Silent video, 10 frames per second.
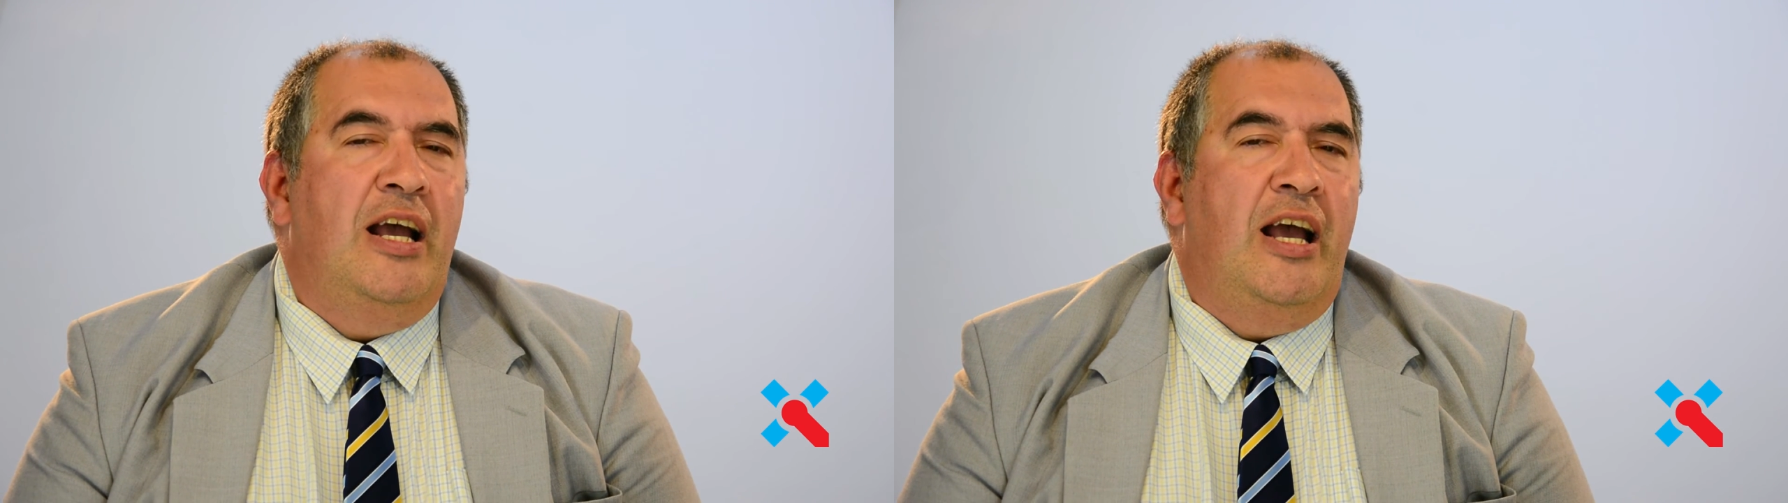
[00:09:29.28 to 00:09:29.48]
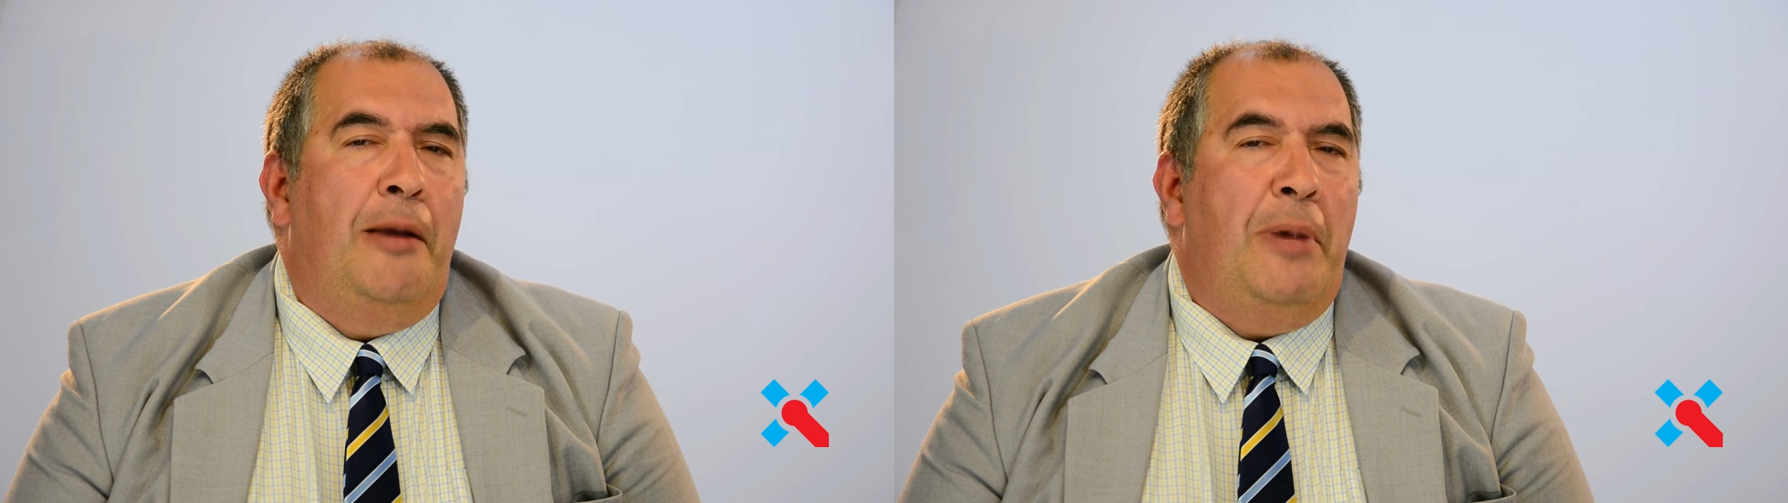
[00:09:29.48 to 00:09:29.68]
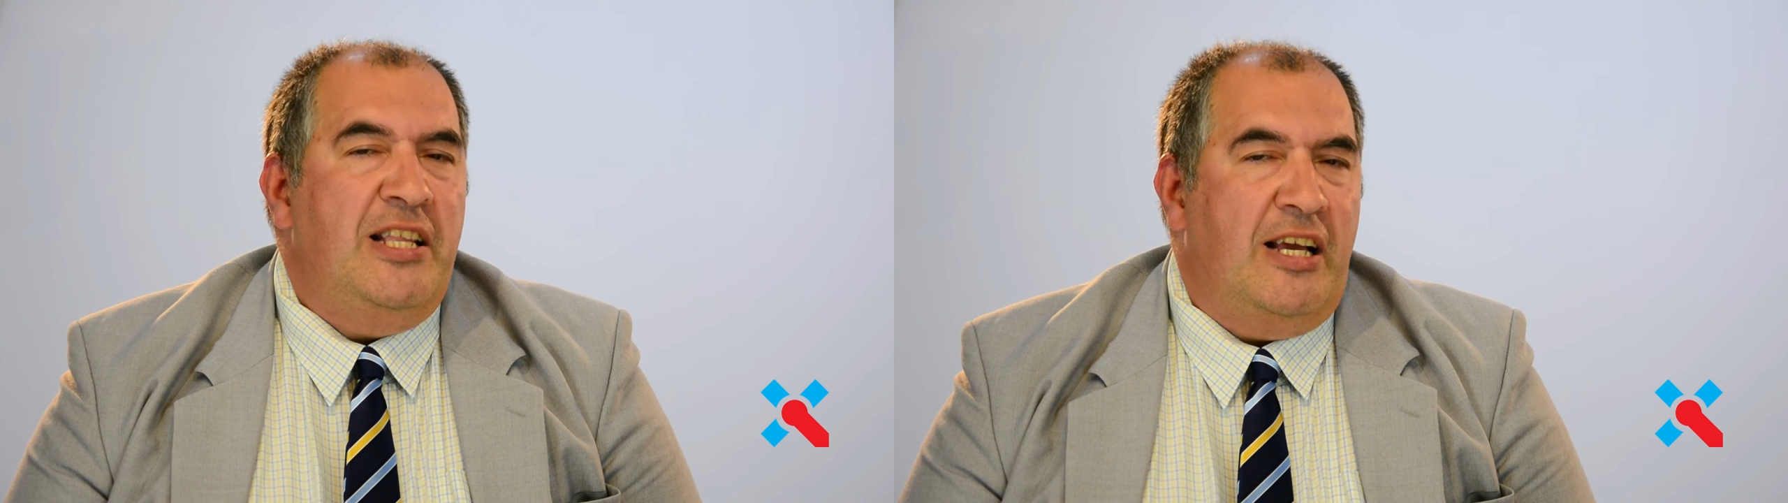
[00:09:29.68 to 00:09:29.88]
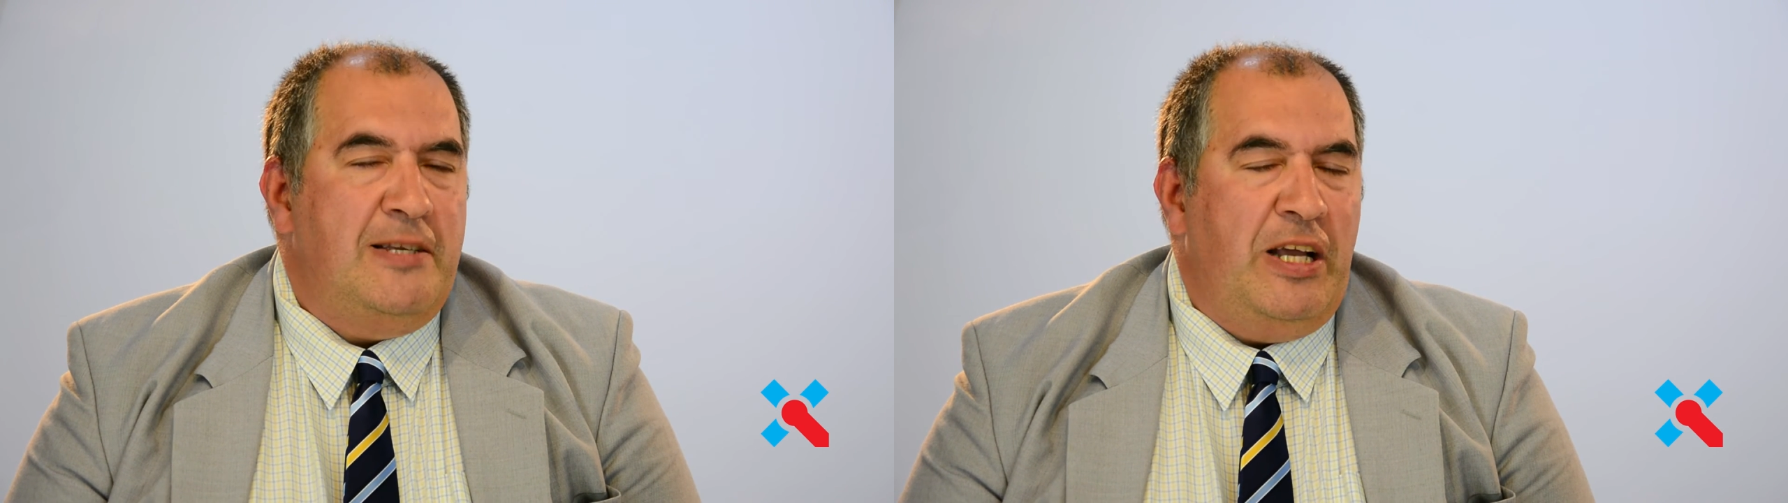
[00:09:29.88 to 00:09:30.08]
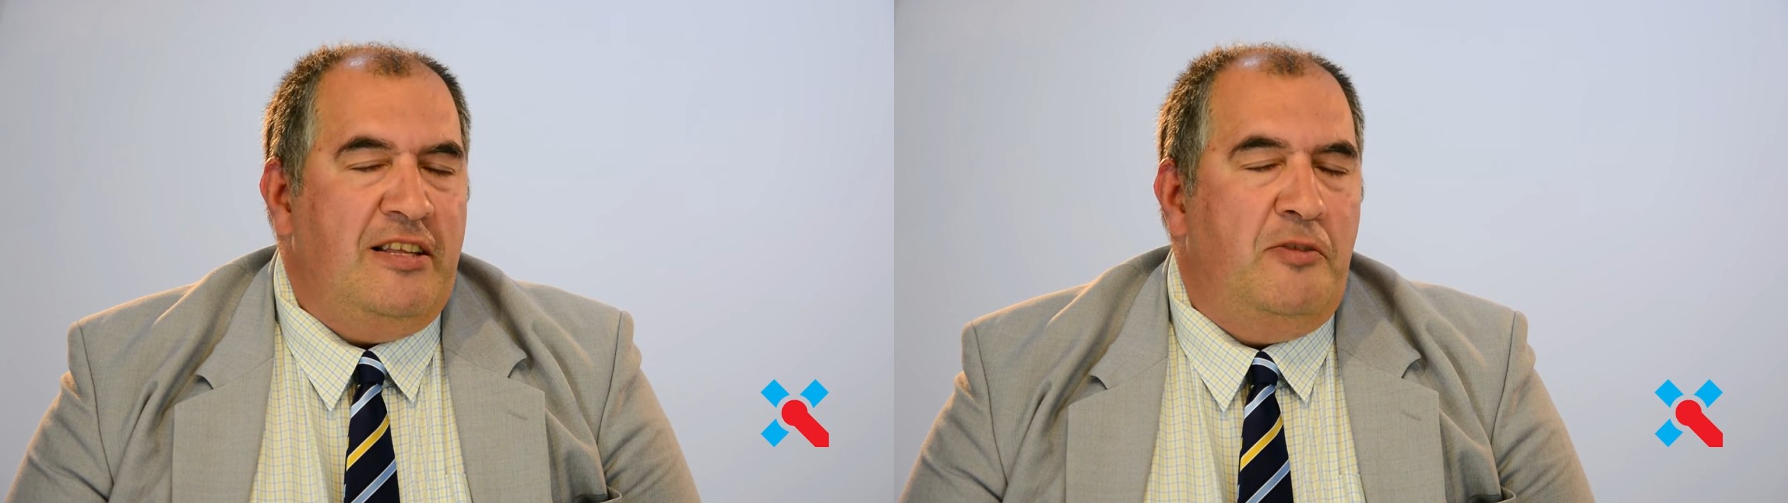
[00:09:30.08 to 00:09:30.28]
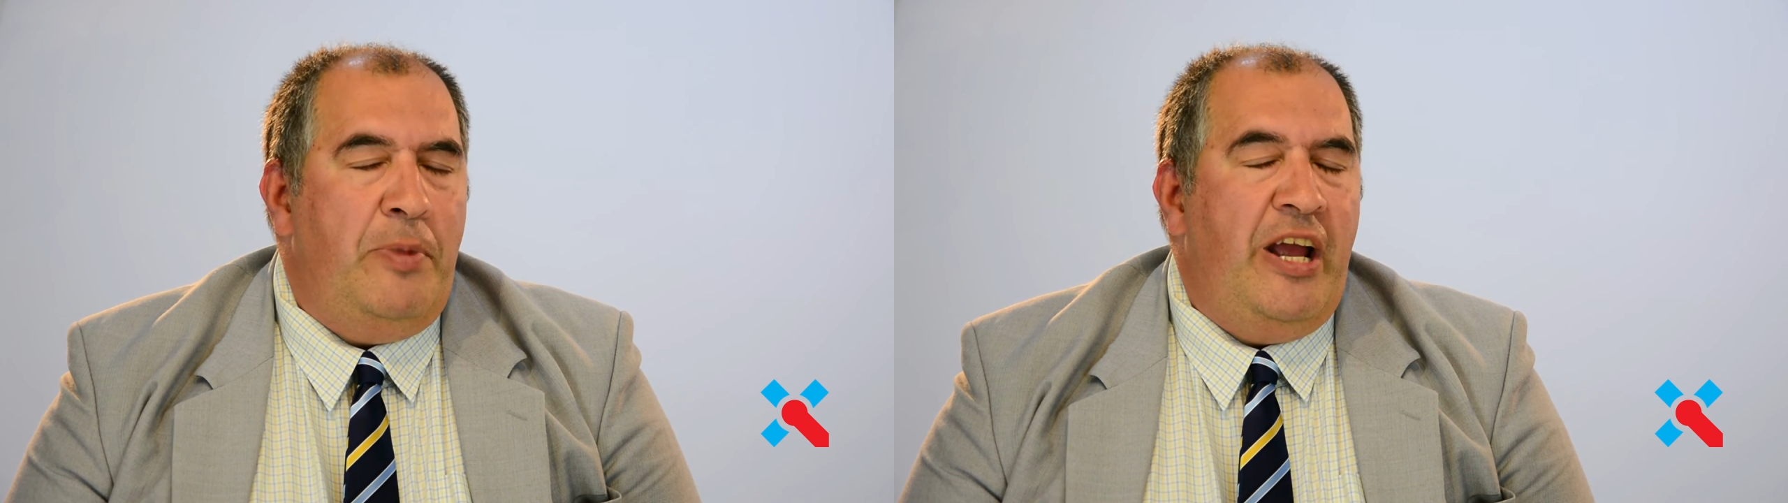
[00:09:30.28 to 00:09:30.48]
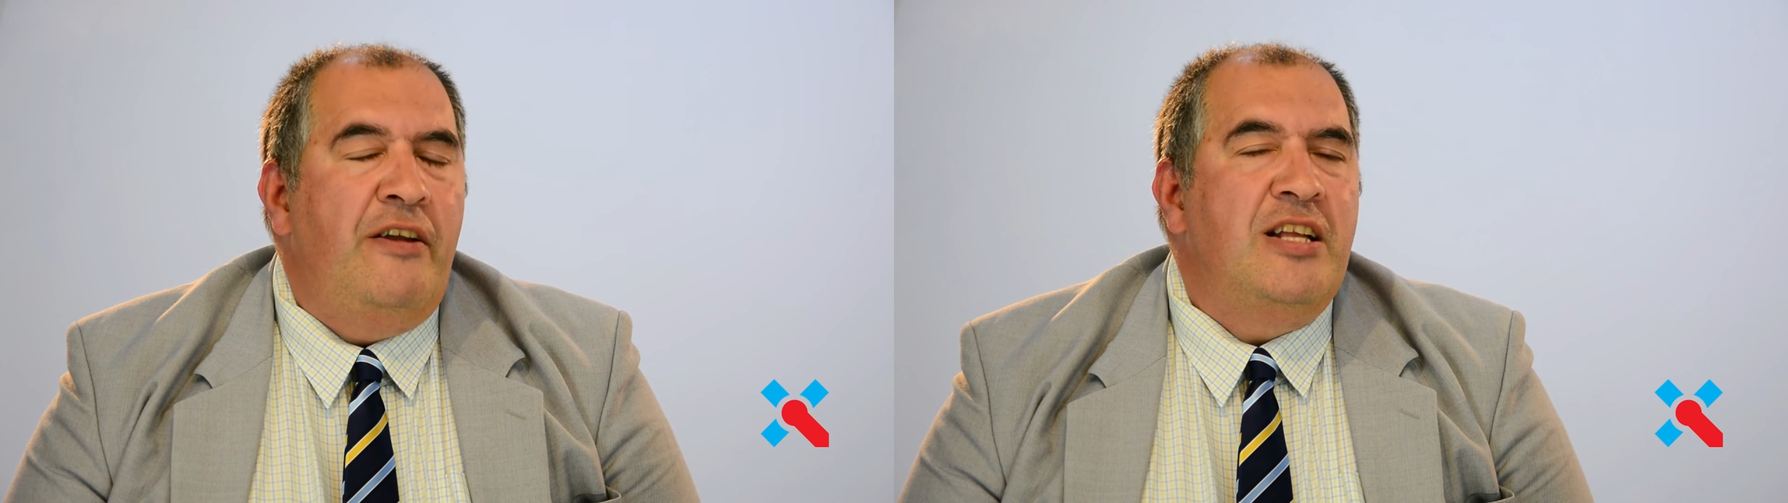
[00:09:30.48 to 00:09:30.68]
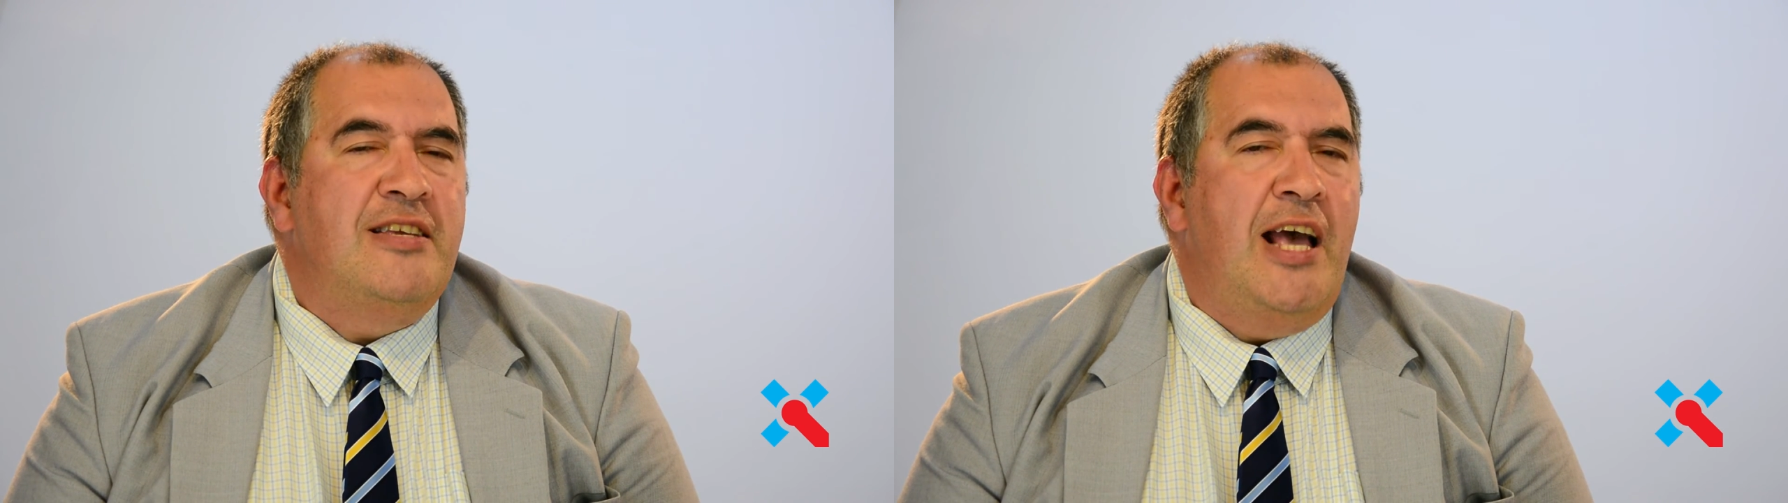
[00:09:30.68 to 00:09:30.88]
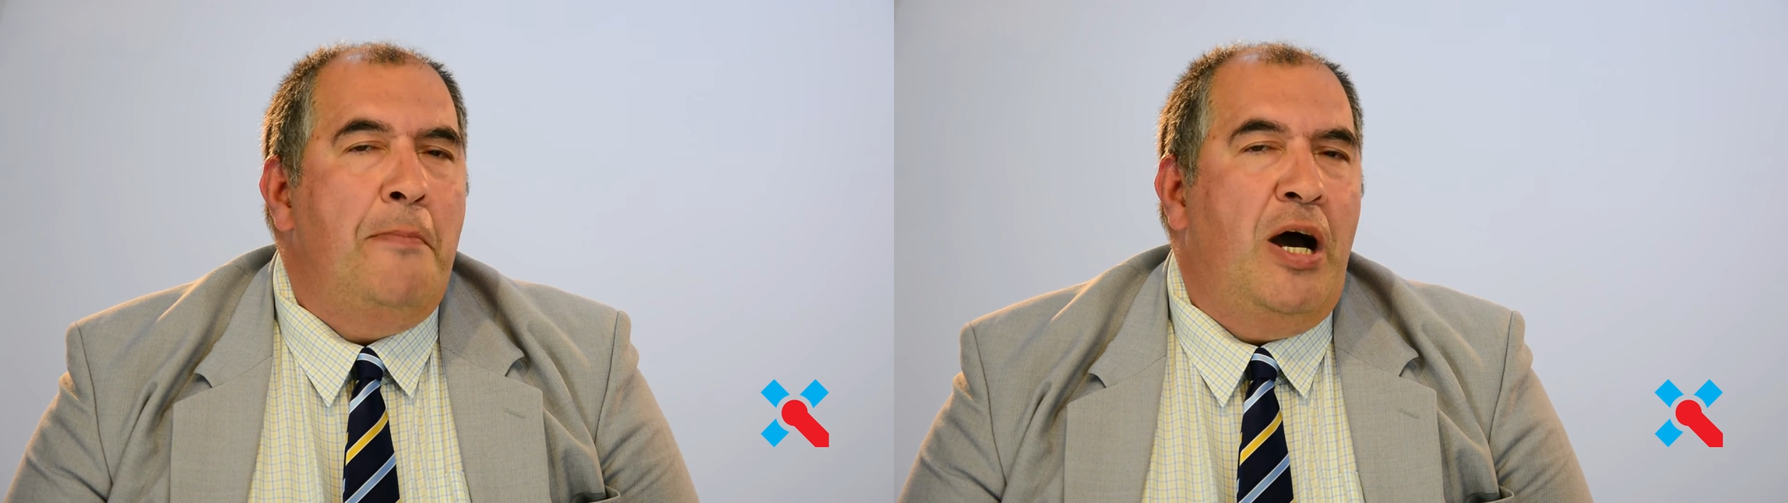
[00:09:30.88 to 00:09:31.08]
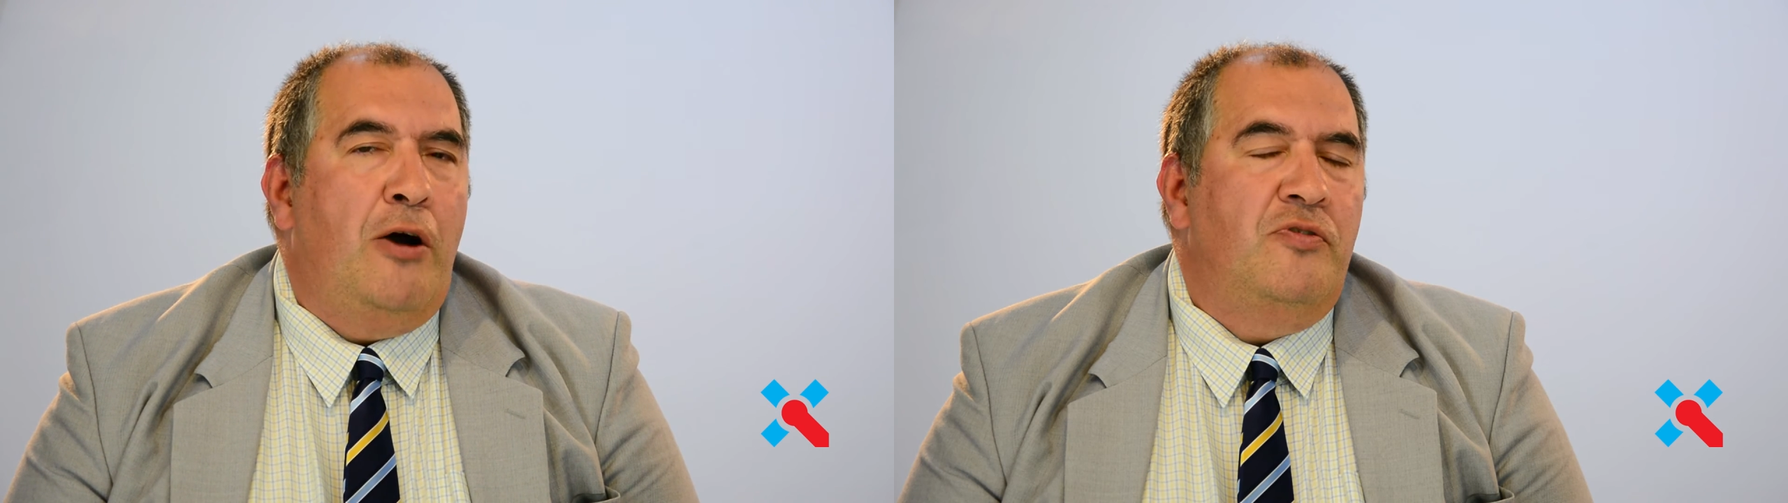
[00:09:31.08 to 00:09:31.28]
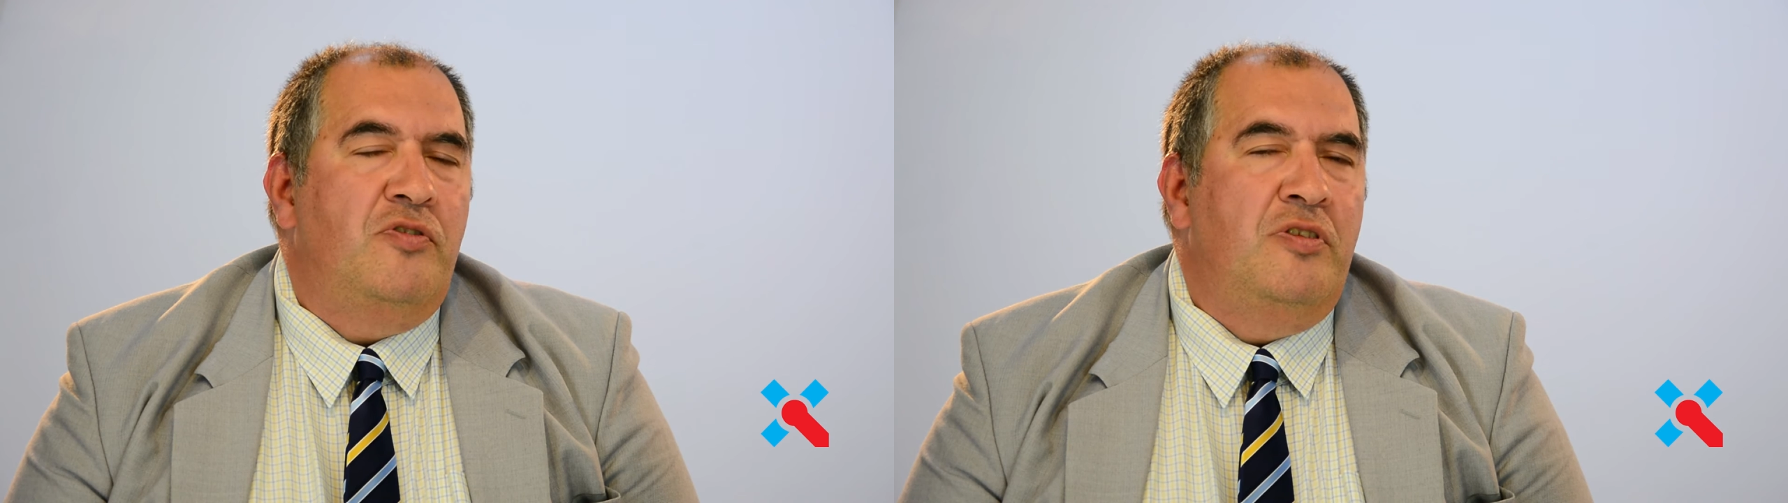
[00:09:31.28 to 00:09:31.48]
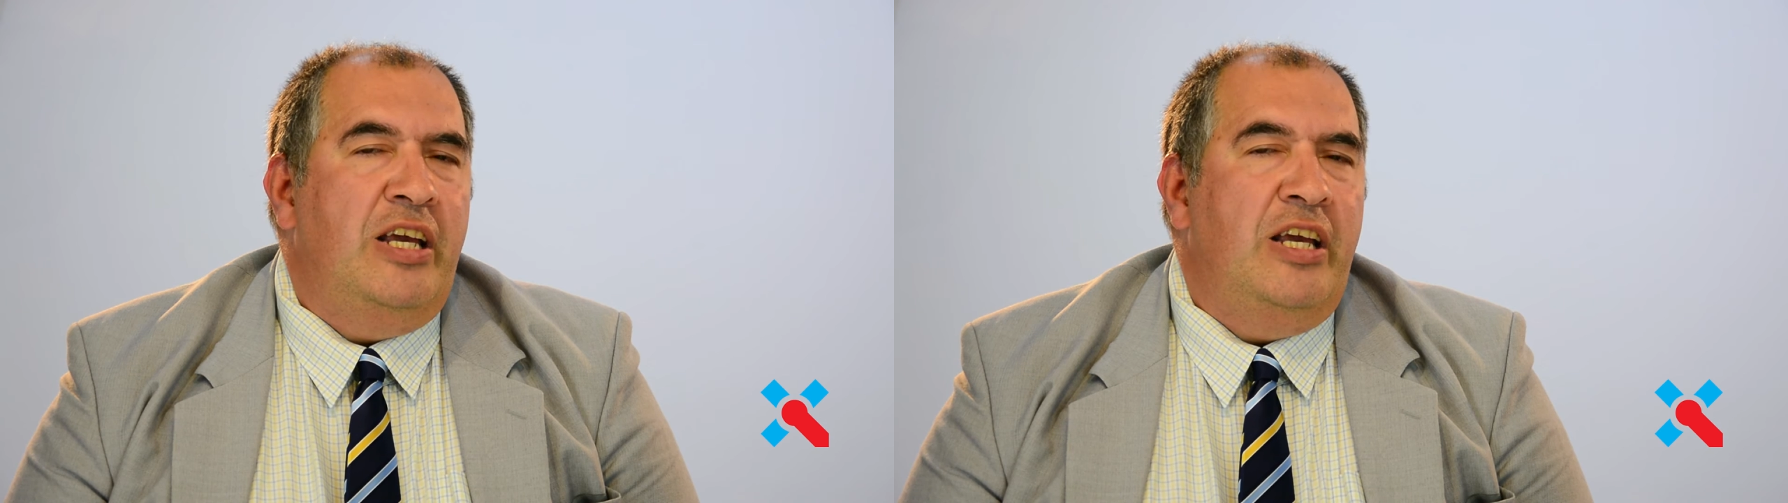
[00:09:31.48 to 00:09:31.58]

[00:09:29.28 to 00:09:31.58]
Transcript: and expectant parents about